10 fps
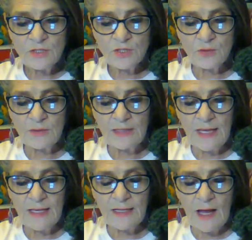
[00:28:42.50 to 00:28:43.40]
To
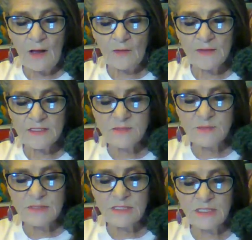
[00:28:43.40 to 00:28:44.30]
relate all these
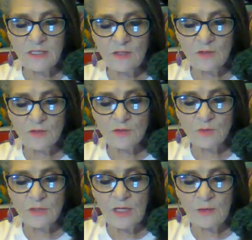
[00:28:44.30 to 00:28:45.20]
particulars
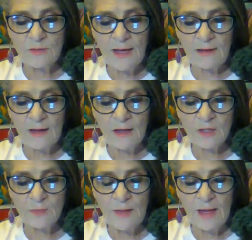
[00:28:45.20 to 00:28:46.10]
would no doubt
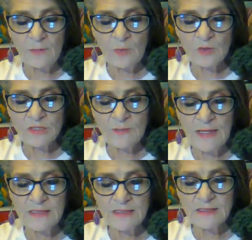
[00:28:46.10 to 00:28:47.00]
occupy more
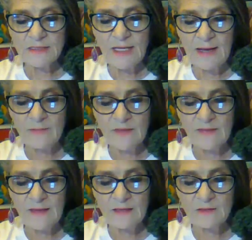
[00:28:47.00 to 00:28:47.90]
space and time
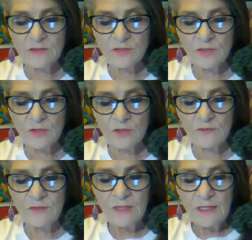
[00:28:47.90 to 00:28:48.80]
than they
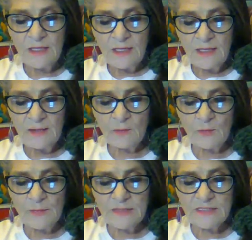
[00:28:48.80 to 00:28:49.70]
deserve. It will
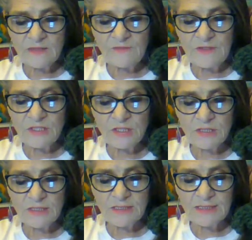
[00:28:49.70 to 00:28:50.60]
be
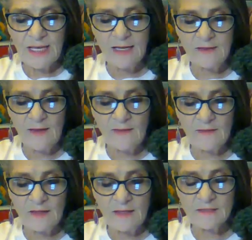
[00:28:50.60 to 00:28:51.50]
sufficient to say that
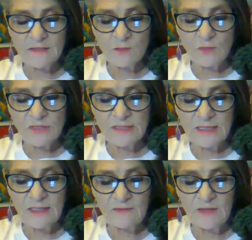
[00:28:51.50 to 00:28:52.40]
the lesson was
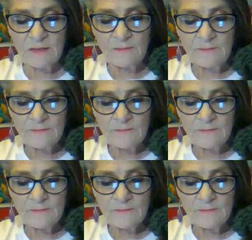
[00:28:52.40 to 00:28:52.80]
given.